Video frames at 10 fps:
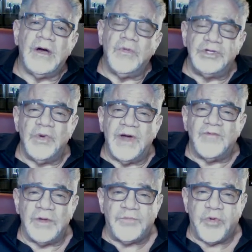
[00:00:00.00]
We do have
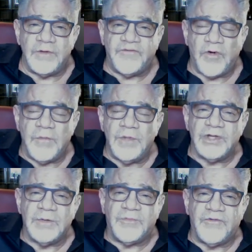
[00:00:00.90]
1.4
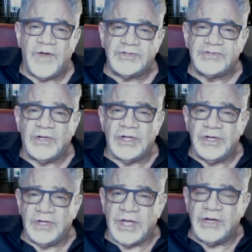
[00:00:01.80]
million professional
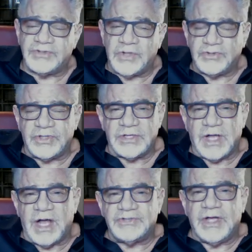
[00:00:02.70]
litigators. Those are the
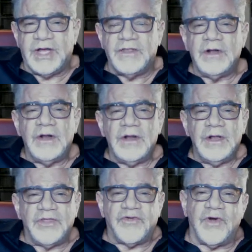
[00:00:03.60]
guys that
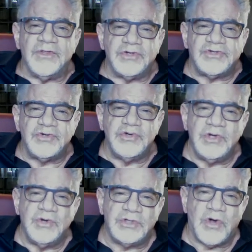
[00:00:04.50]
threaten to sue
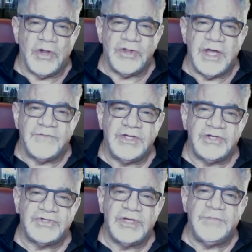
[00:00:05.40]
you and call the
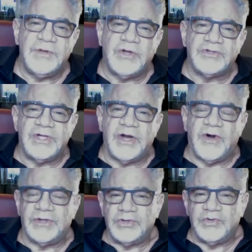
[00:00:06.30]
FTC because they're
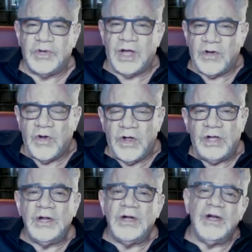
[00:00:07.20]
on the do not
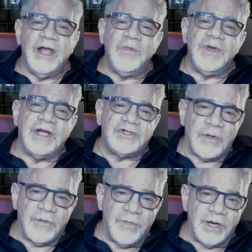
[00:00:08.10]
call. And we have
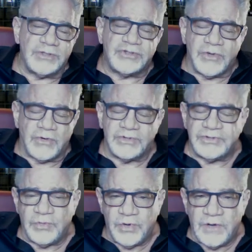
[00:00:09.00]
troublemakers, strokers,
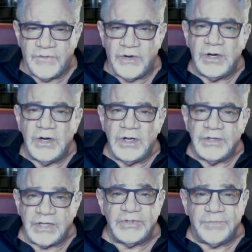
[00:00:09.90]
and whatever.
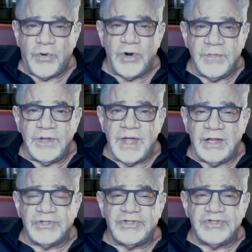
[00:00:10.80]
That's important, man.
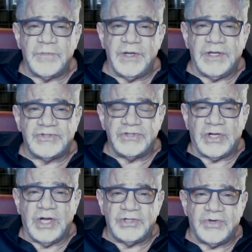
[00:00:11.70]
That list is the biggest in the
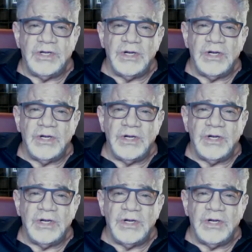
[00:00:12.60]
country.